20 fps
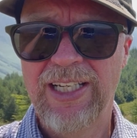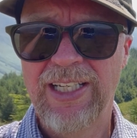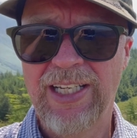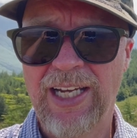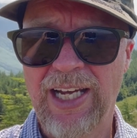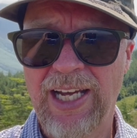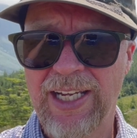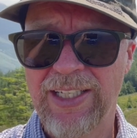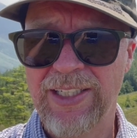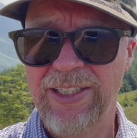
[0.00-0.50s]

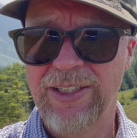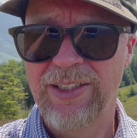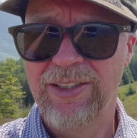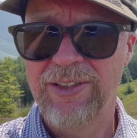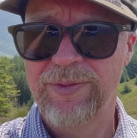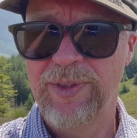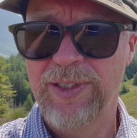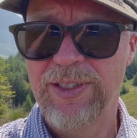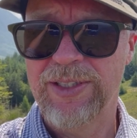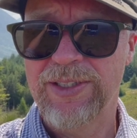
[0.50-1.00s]
and the
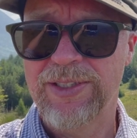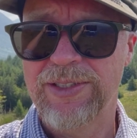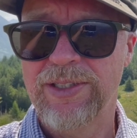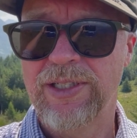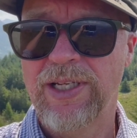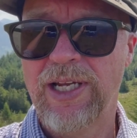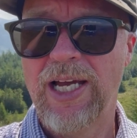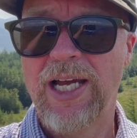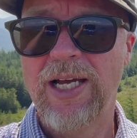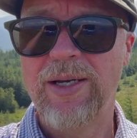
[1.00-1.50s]
weather's
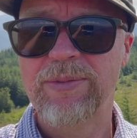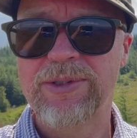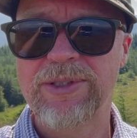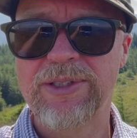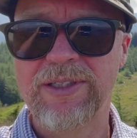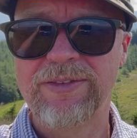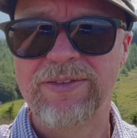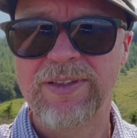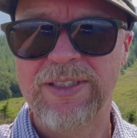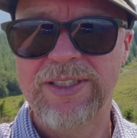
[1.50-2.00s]

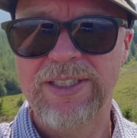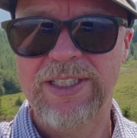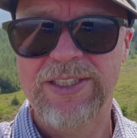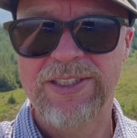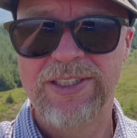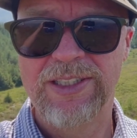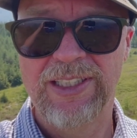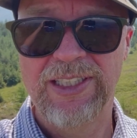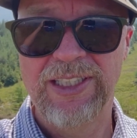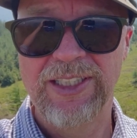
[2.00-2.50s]
absolutely
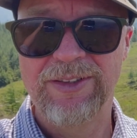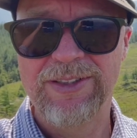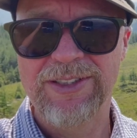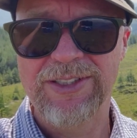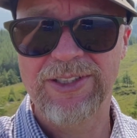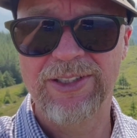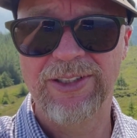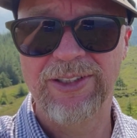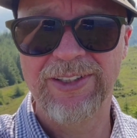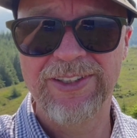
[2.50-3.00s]
fantastic here in
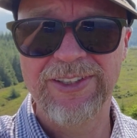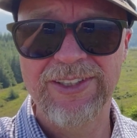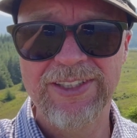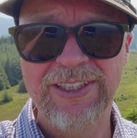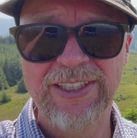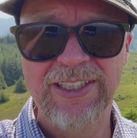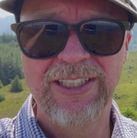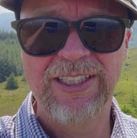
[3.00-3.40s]
Scotland.